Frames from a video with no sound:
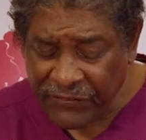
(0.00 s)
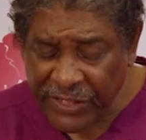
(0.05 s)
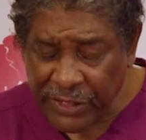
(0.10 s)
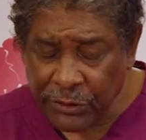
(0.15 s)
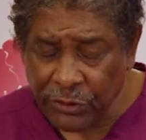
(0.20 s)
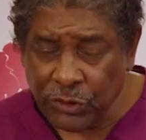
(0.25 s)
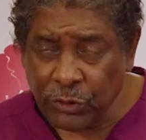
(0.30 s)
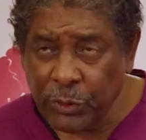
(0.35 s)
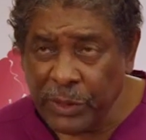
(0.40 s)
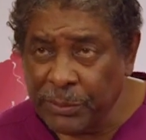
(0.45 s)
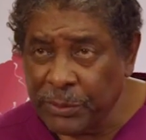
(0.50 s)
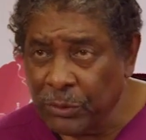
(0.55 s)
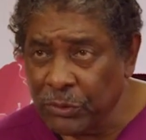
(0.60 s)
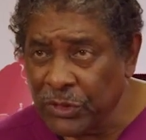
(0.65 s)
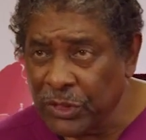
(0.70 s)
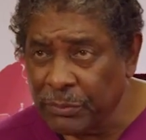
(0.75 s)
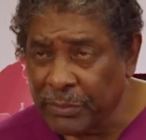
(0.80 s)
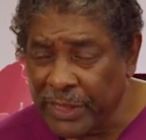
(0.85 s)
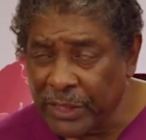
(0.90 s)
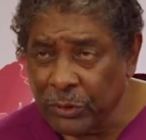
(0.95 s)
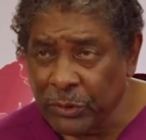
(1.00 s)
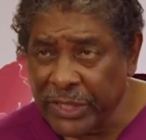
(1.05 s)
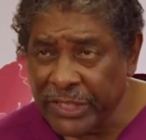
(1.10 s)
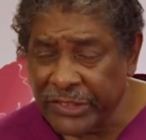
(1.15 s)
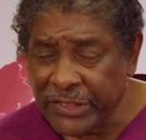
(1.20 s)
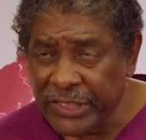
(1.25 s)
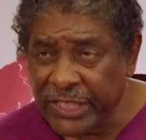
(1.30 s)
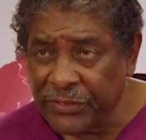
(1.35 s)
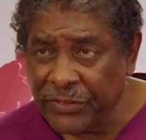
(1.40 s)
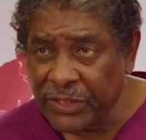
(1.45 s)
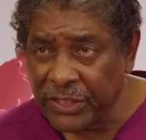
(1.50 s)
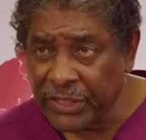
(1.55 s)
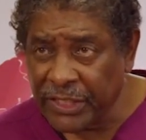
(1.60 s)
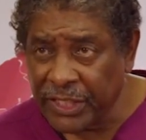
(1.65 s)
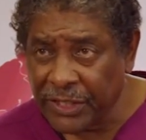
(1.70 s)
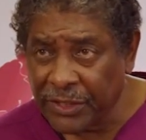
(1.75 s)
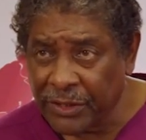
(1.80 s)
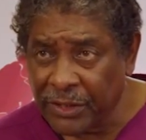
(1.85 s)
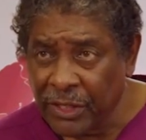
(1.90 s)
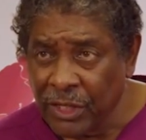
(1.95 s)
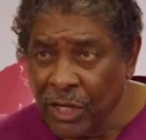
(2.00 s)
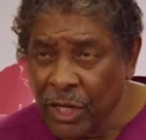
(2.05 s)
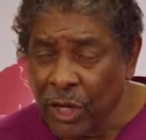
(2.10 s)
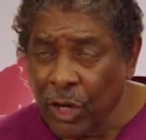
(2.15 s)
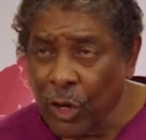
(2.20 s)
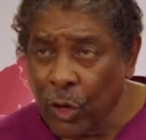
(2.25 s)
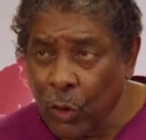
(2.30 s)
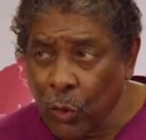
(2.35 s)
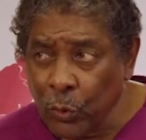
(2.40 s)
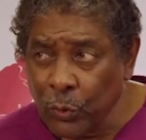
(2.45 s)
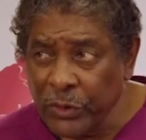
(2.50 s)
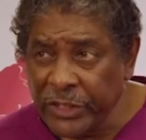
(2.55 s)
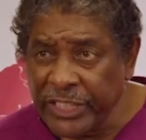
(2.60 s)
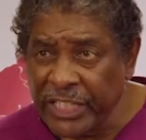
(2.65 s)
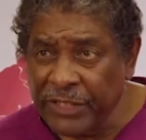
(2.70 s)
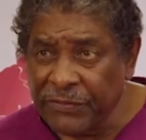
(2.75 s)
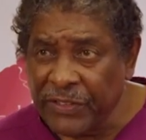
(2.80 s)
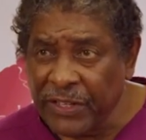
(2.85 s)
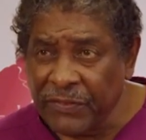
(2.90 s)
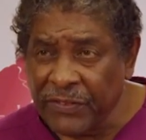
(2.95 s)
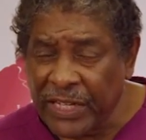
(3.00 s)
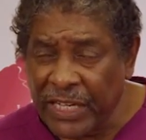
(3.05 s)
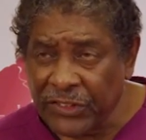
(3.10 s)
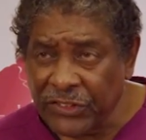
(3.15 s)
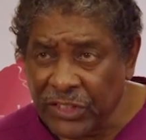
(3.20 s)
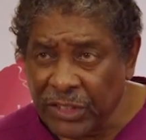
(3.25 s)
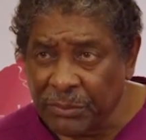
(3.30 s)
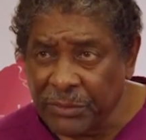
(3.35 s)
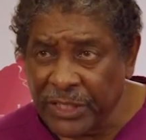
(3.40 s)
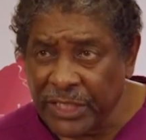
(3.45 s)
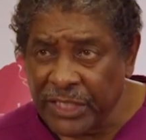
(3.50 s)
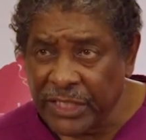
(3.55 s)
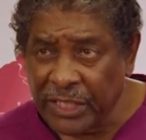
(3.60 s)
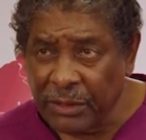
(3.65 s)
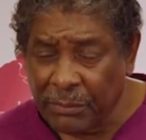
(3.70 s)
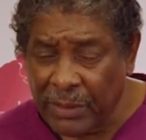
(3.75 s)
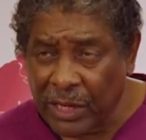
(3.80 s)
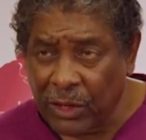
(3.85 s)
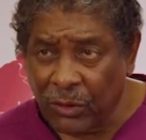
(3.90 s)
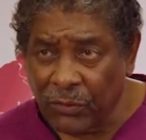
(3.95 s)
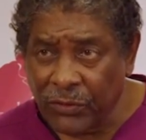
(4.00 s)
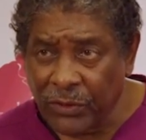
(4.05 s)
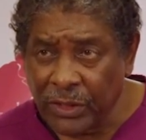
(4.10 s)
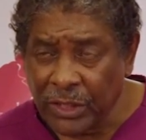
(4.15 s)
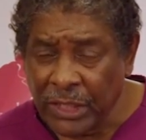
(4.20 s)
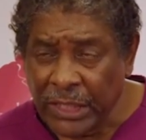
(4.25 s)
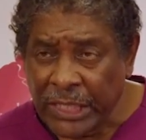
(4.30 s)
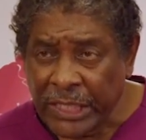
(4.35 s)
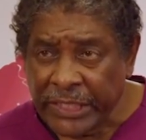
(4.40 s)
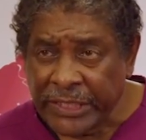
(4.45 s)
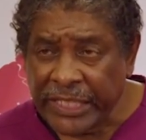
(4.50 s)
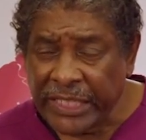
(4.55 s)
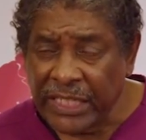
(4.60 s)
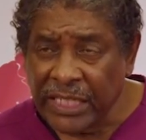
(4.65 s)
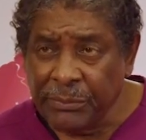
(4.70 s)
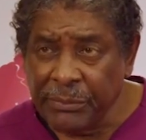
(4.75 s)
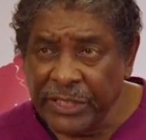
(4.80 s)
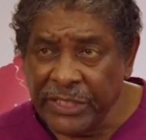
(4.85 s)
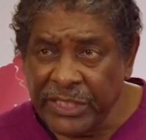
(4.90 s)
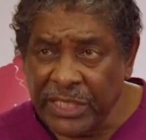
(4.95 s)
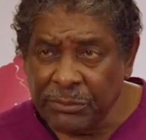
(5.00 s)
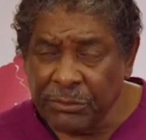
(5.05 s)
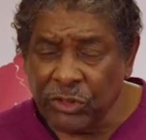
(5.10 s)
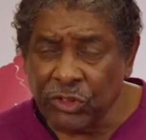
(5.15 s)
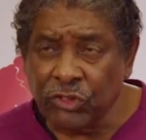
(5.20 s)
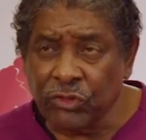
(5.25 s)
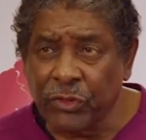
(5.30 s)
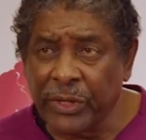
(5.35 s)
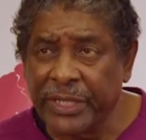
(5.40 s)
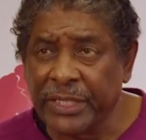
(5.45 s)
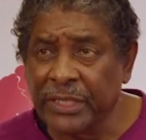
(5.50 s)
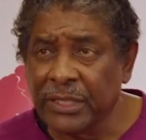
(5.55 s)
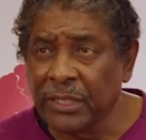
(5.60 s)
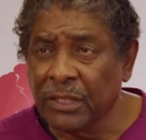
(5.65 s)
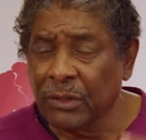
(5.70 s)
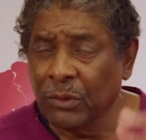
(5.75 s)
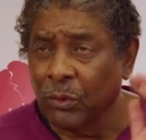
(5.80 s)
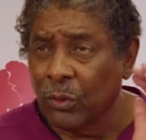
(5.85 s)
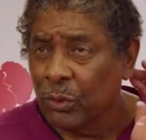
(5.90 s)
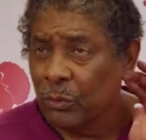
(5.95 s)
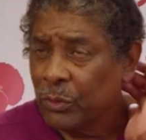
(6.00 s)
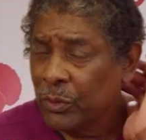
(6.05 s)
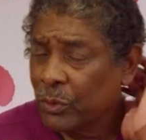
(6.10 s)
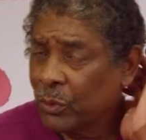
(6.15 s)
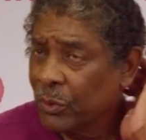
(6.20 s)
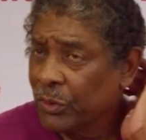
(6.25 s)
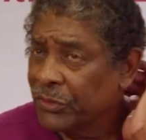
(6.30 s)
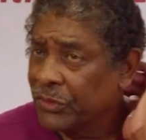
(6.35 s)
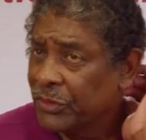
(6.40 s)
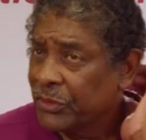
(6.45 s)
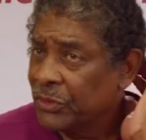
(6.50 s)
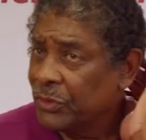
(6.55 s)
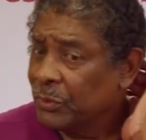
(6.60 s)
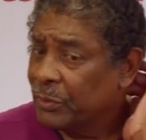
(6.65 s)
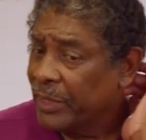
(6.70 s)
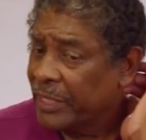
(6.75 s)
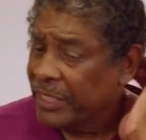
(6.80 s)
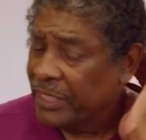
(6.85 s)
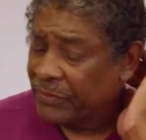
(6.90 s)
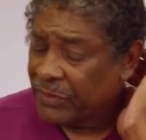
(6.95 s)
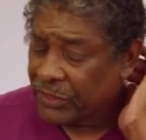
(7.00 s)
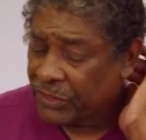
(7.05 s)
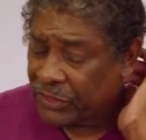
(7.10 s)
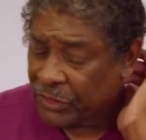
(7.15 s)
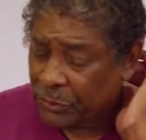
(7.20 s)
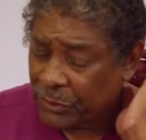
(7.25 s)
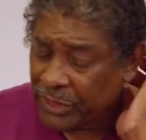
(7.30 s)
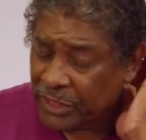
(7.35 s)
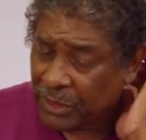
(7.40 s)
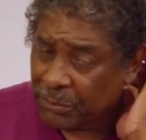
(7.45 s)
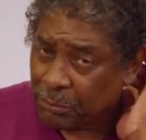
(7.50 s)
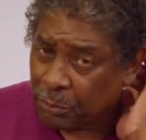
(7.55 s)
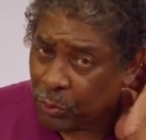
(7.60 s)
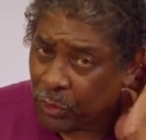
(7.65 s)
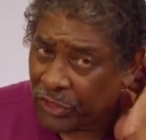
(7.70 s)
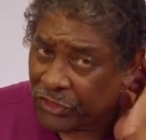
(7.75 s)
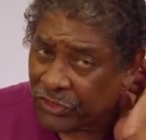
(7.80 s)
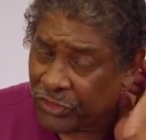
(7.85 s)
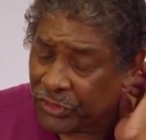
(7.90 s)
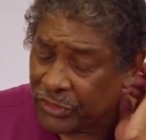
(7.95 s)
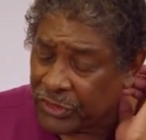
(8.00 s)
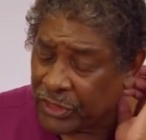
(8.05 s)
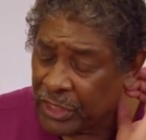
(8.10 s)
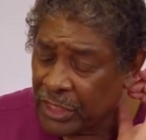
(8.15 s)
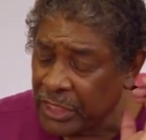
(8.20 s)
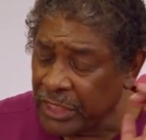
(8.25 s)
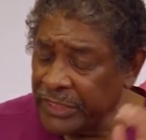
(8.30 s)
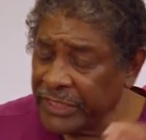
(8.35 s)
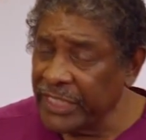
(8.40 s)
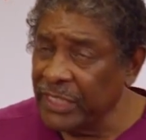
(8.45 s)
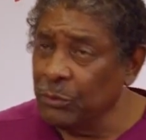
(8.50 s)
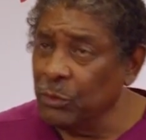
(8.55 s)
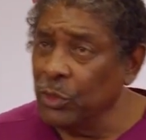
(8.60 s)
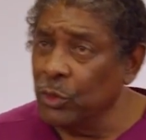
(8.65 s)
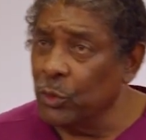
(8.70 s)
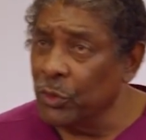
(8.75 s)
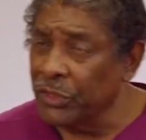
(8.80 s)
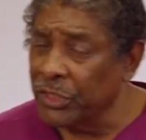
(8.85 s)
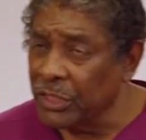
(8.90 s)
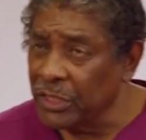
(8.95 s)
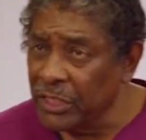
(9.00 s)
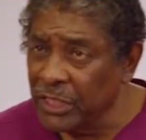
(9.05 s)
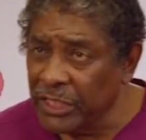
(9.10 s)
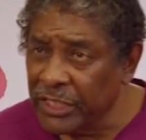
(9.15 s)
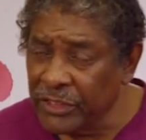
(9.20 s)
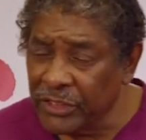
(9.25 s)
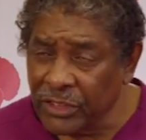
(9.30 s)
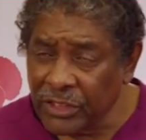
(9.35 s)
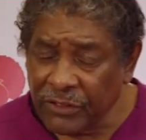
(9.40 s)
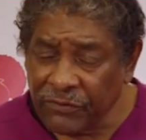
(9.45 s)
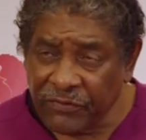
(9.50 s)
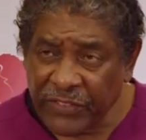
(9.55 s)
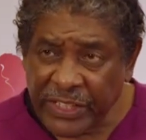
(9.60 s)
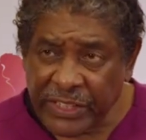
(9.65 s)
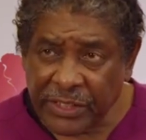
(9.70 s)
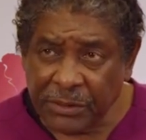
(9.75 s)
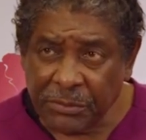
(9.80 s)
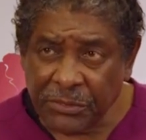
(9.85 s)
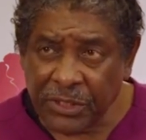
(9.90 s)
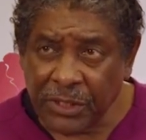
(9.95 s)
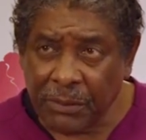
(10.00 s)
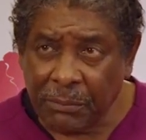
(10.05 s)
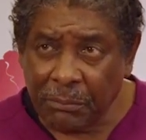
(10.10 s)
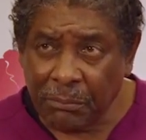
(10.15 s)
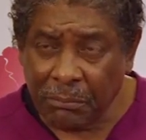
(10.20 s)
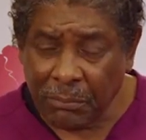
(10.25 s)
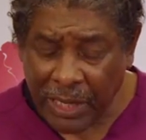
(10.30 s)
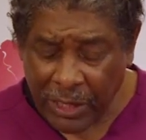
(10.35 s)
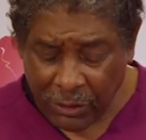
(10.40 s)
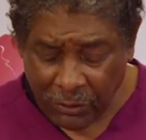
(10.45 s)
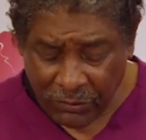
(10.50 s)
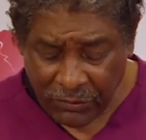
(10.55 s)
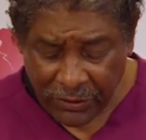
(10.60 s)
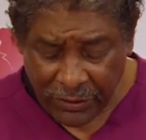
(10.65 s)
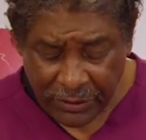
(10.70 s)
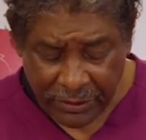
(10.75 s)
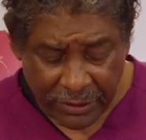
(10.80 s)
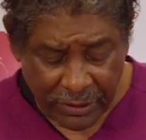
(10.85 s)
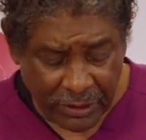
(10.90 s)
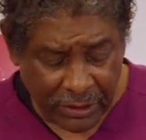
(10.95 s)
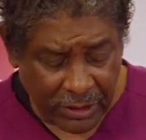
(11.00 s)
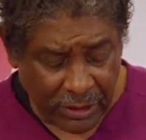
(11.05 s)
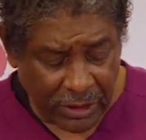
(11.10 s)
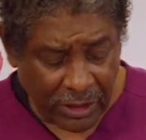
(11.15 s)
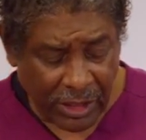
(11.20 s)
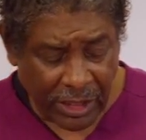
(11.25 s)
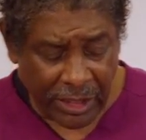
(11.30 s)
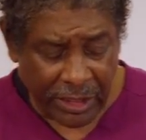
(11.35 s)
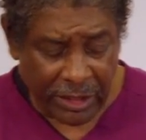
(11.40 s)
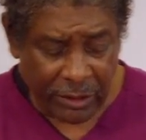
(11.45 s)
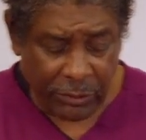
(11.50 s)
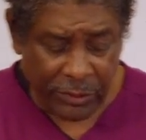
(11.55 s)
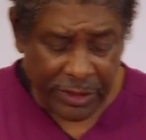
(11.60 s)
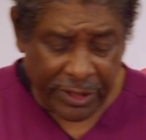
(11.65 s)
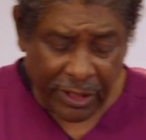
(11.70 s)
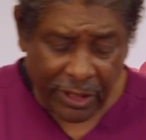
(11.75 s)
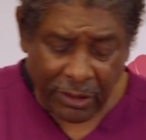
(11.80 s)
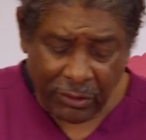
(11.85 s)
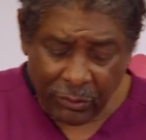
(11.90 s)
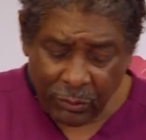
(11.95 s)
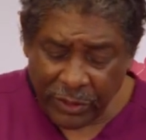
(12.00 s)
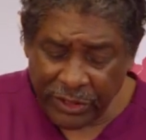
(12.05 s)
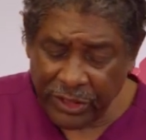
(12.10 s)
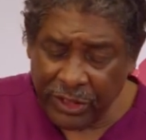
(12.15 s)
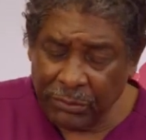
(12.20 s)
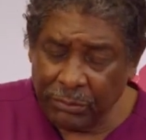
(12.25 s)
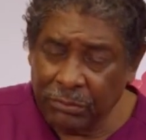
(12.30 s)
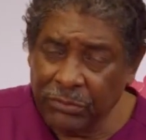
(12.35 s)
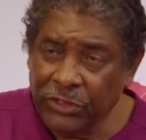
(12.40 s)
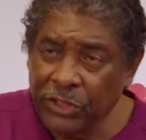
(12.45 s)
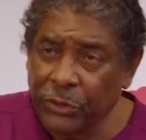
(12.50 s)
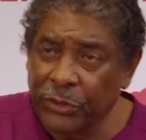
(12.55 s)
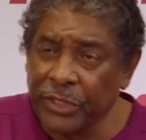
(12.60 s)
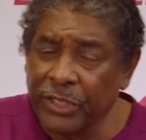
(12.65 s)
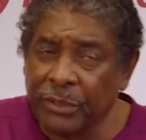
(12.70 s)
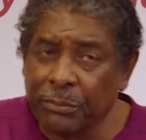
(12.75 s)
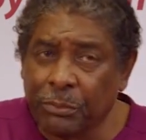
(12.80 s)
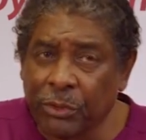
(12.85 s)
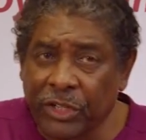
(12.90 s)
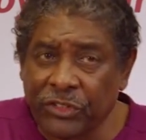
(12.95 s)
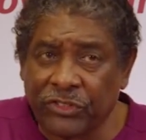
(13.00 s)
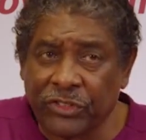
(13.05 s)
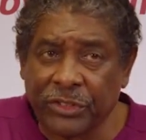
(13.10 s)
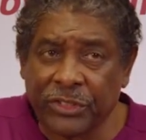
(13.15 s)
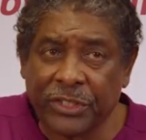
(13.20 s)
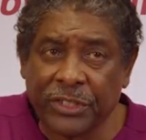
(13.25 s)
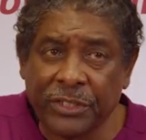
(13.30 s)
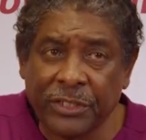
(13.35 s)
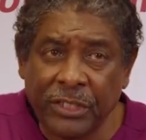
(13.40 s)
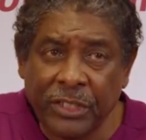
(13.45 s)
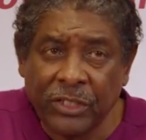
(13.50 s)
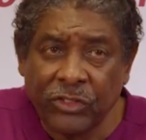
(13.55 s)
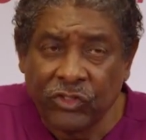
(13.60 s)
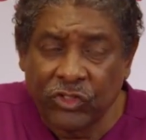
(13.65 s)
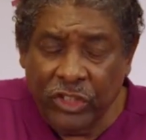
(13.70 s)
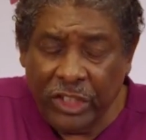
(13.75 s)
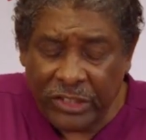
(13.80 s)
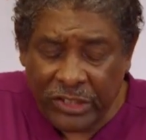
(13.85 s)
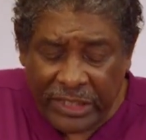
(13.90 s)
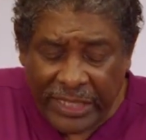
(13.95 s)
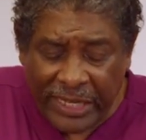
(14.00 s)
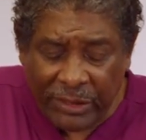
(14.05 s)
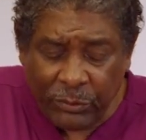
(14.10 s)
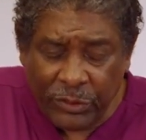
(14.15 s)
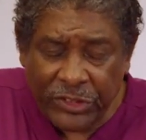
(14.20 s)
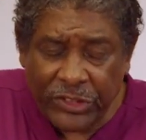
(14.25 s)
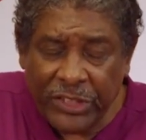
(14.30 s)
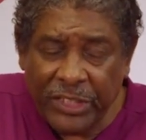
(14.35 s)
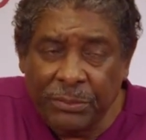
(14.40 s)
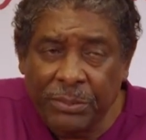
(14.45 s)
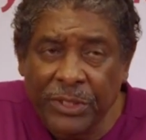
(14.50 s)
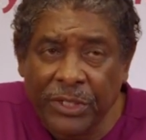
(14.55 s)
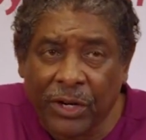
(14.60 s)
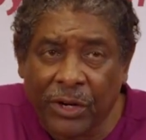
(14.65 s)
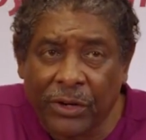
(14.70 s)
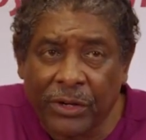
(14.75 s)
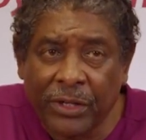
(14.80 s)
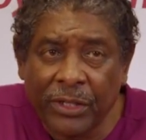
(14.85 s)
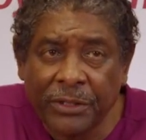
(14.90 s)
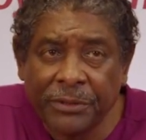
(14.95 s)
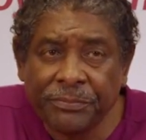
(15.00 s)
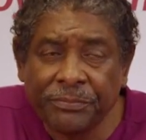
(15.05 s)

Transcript: finger sweep on somebody who has nothing there, only if they've got something in their mouth. Now let me demonstrate what we're going to do by giving 30 compressions, then we're going to look into the victim's mouth. All right, here we are with the 30 compressions. Just like with CPR.